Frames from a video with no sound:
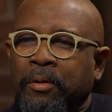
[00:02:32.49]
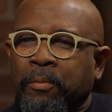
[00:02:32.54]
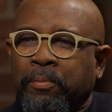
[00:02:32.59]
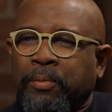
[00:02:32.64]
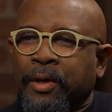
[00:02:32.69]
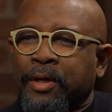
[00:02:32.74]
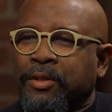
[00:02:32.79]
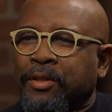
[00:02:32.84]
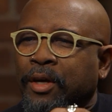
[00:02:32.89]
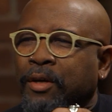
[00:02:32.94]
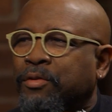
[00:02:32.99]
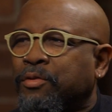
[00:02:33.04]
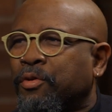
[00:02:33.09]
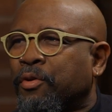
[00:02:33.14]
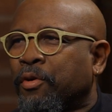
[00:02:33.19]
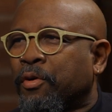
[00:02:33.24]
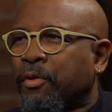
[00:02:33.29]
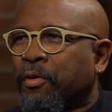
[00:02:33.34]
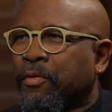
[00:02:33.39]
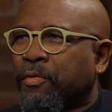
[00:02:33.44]
place I
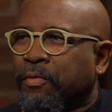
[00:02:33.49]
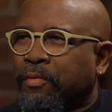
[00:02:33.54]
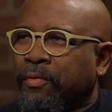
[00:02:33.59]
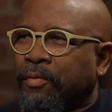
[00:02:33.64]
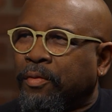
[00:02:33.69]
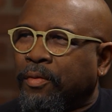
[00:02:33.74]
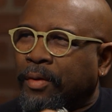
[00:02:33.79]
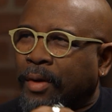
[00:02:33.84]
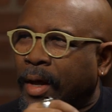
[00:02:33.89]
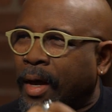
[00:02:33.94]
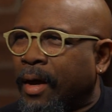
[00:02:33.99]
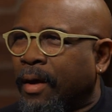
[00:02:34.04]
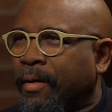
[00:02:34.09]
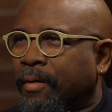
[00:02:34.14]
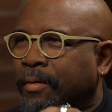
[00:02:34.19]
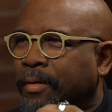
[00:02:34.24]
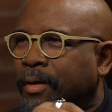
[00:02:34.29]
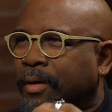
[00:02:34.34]
serve now,